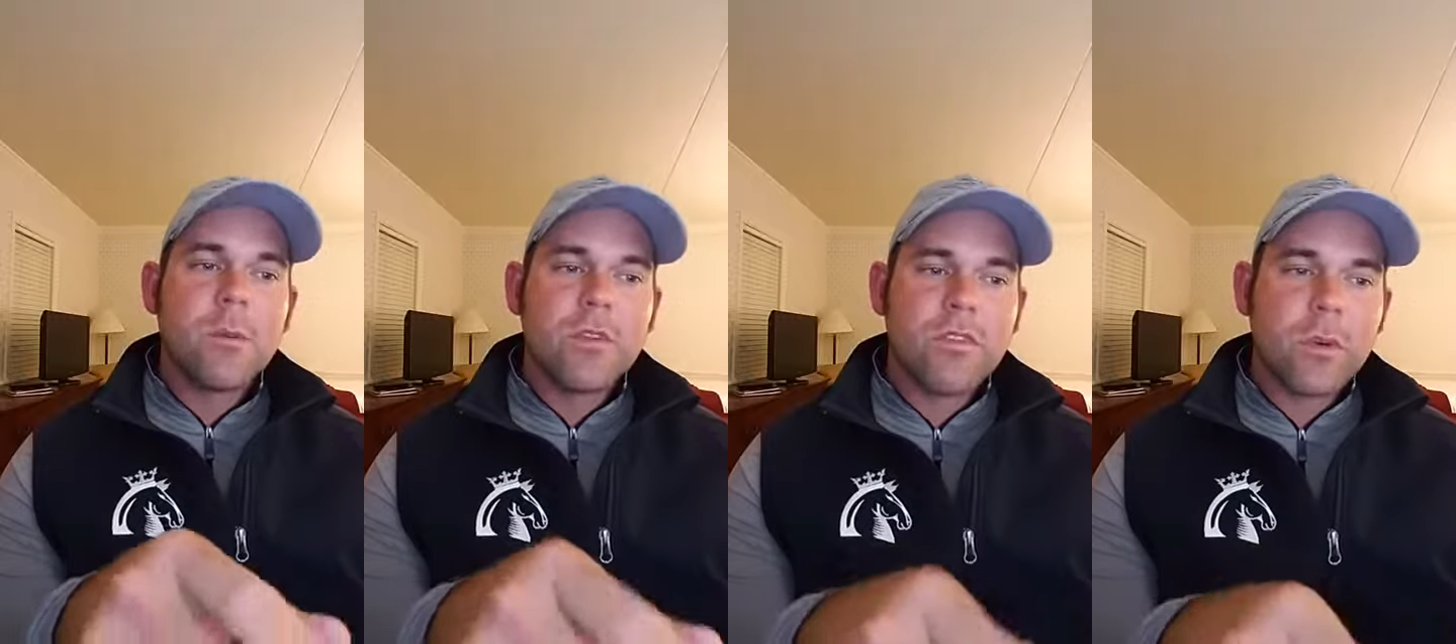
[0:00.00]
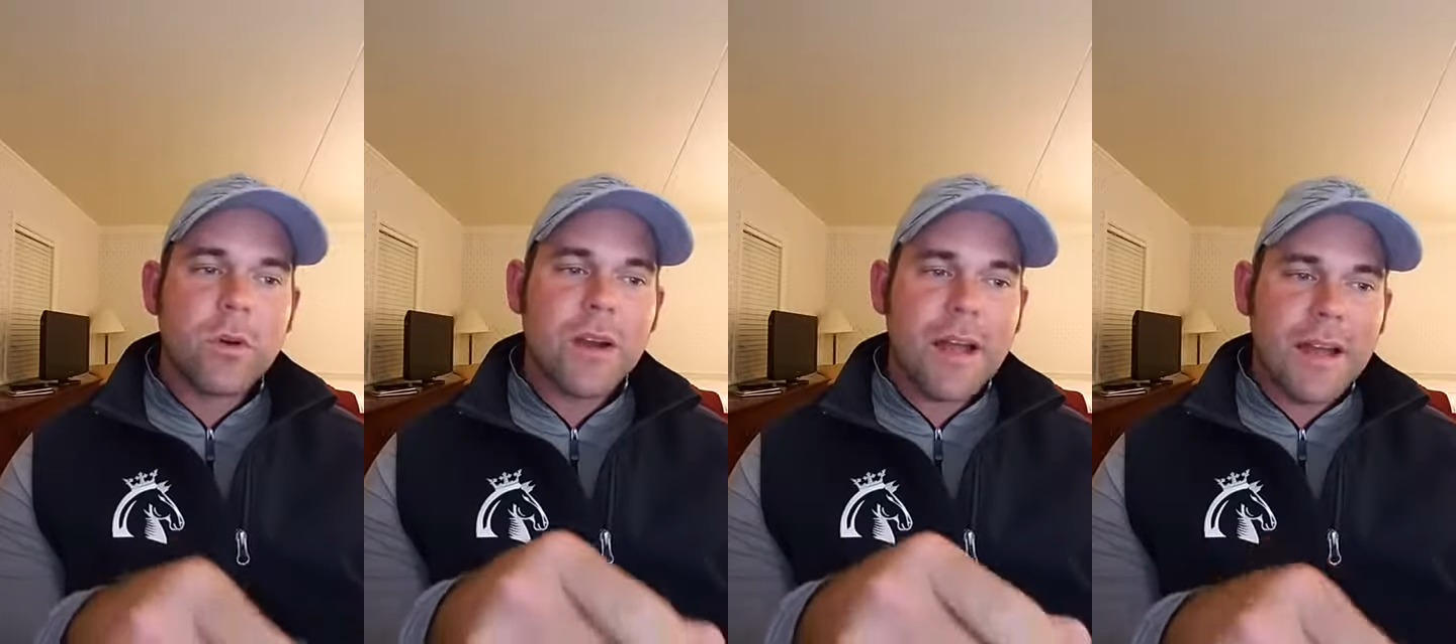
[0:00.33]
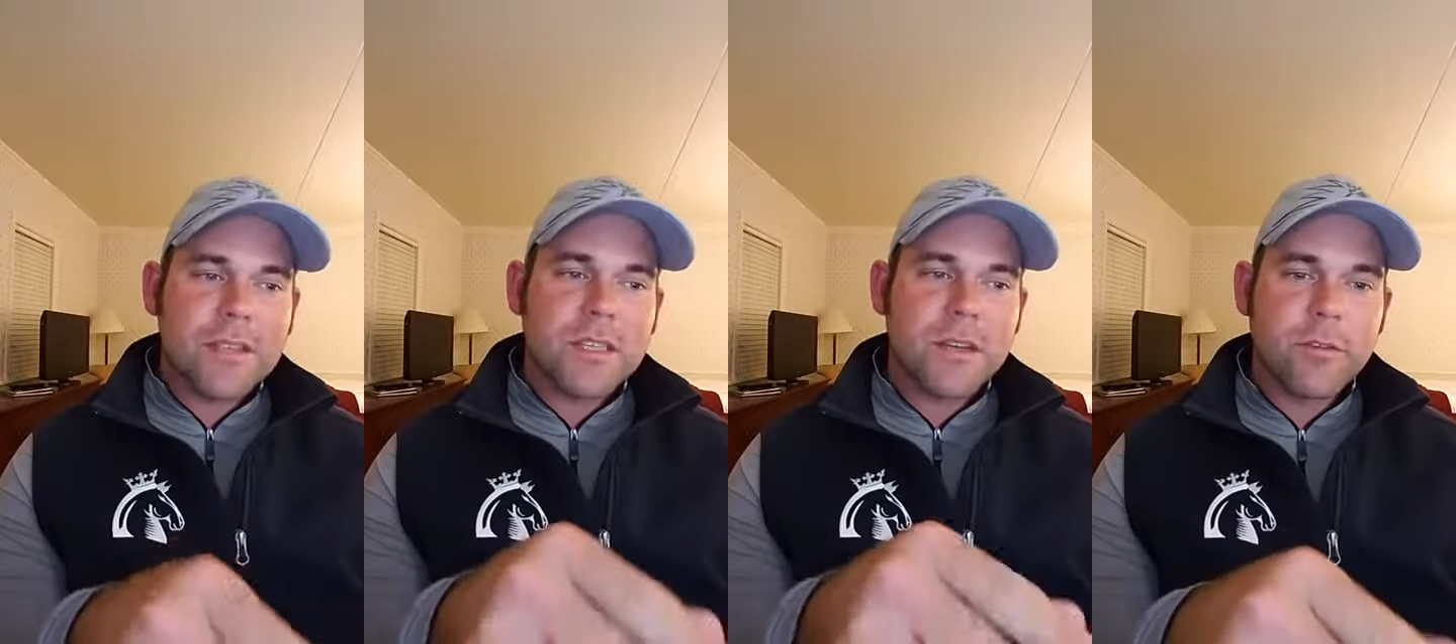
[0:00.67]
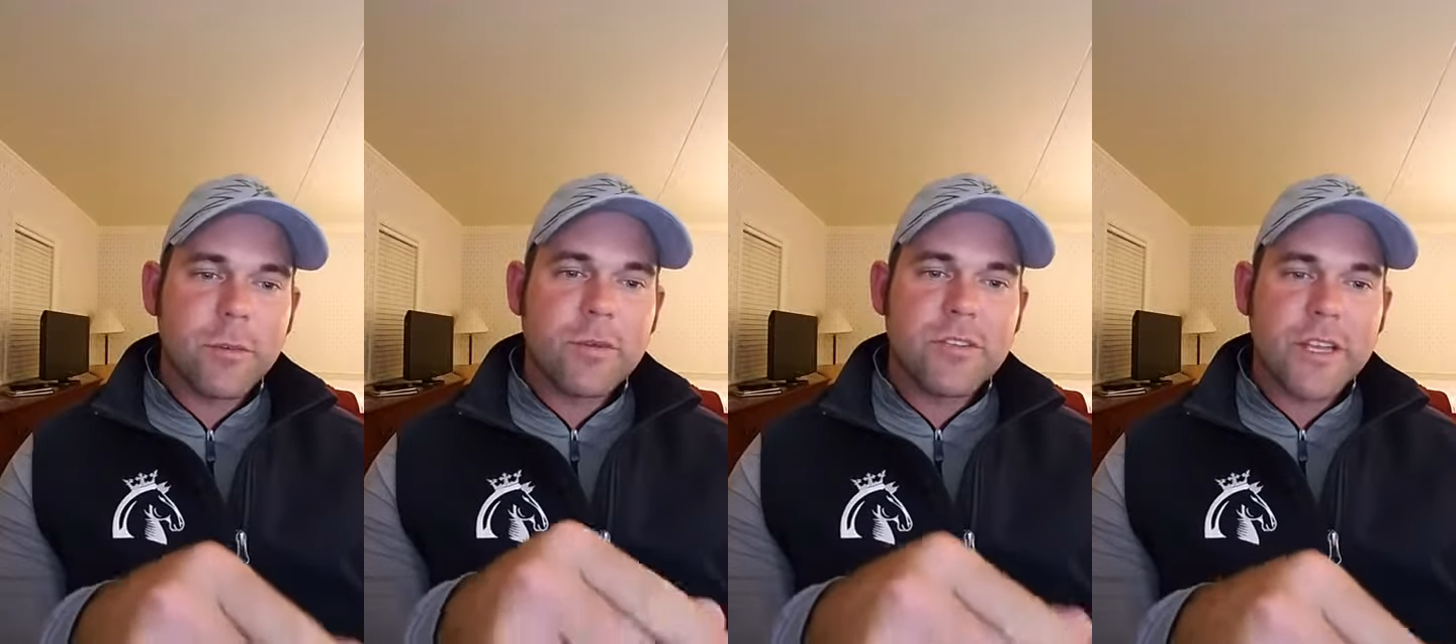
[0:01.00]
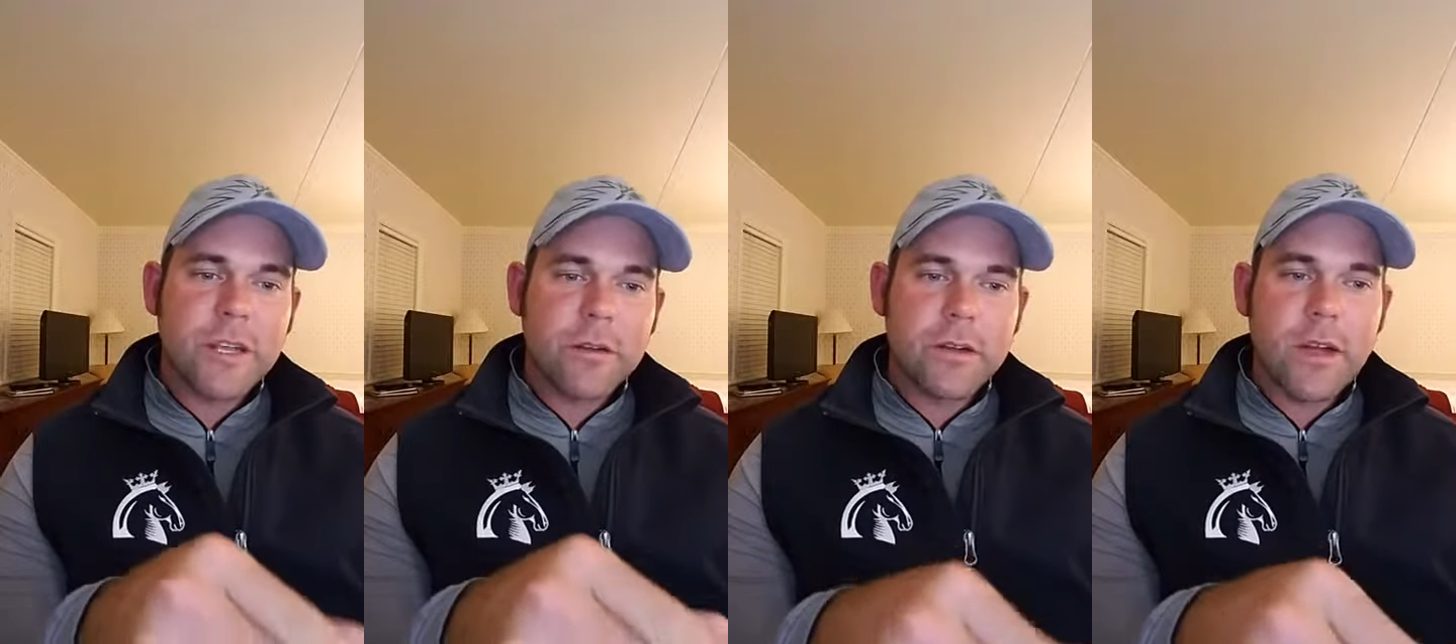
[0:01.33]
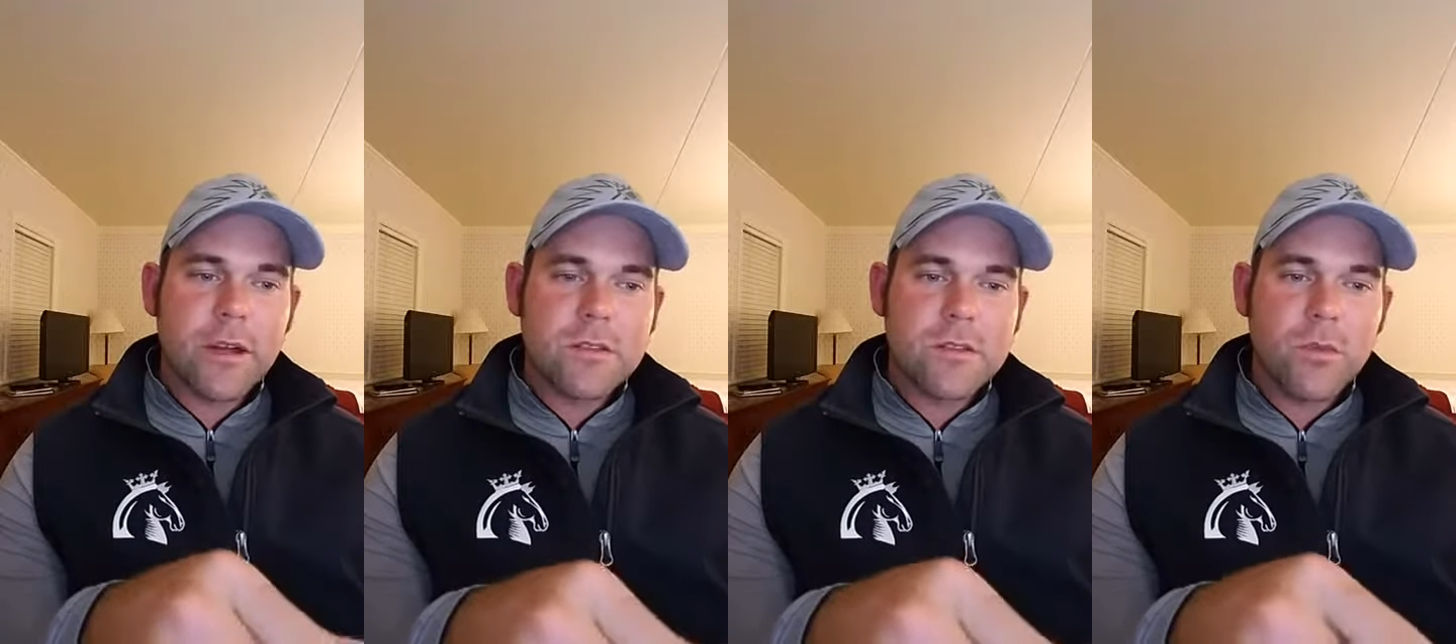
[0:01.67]
before asking for particular
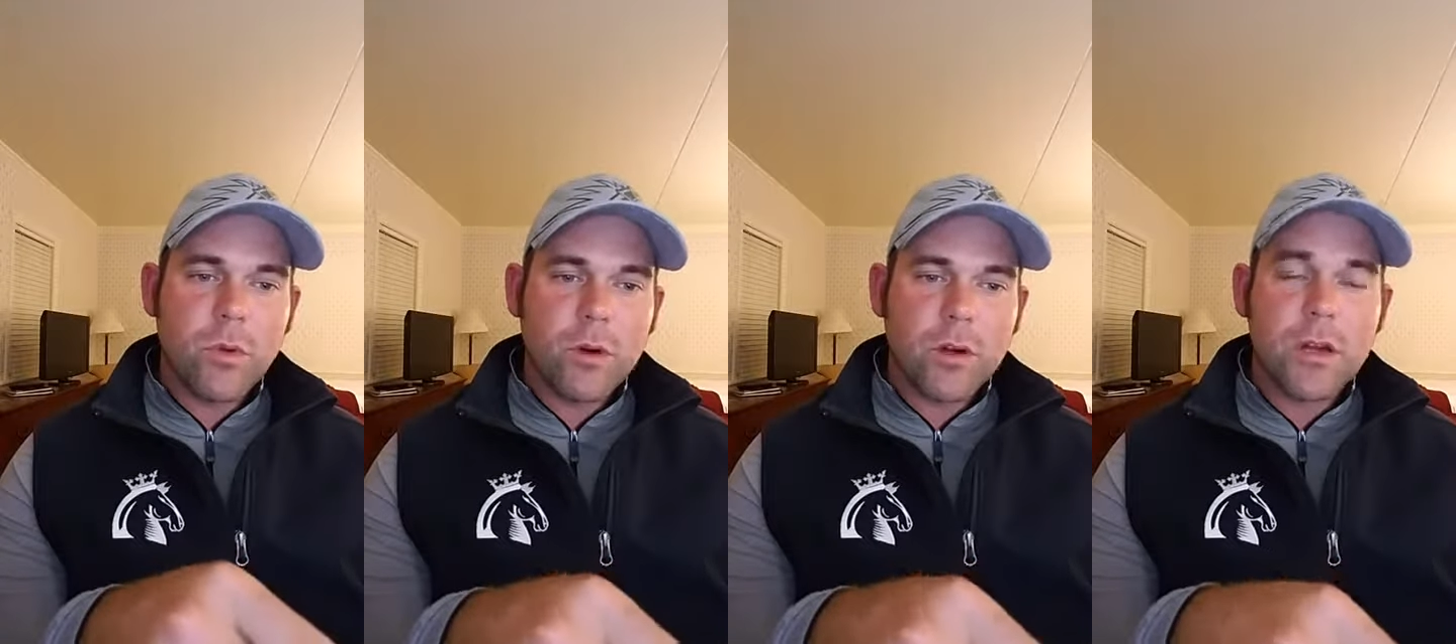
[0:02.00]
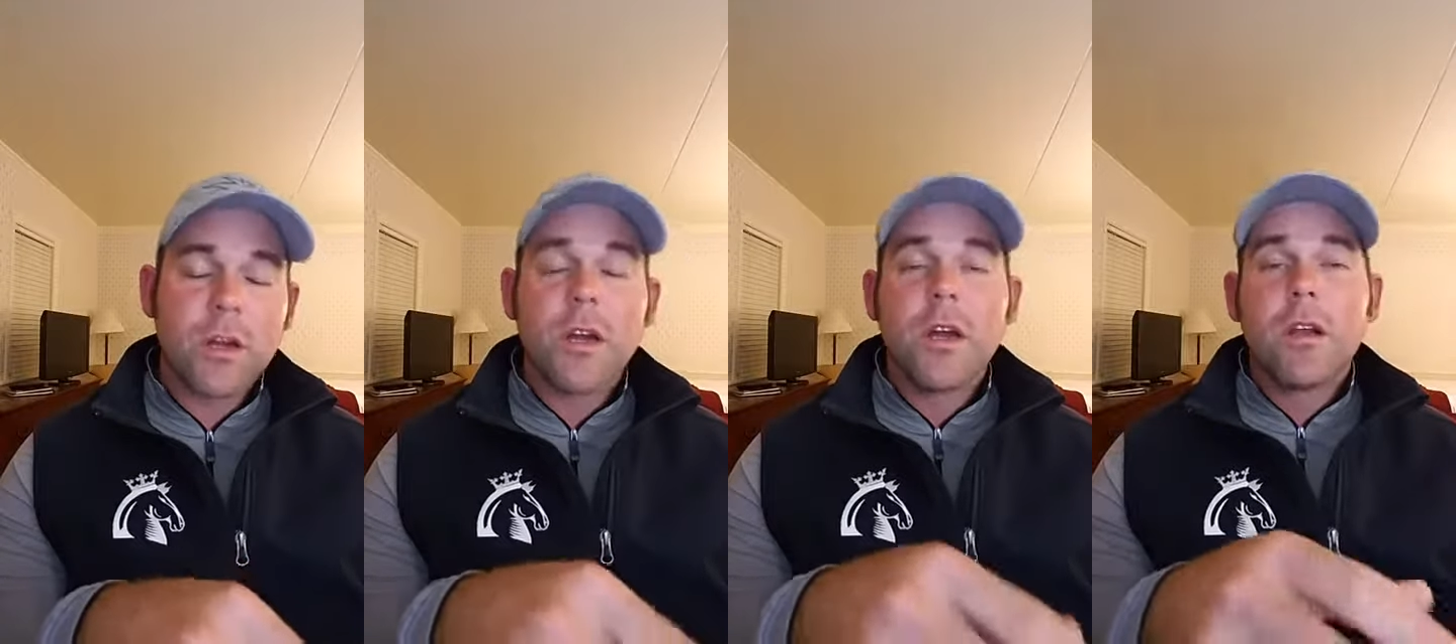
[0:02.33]
kinds of work?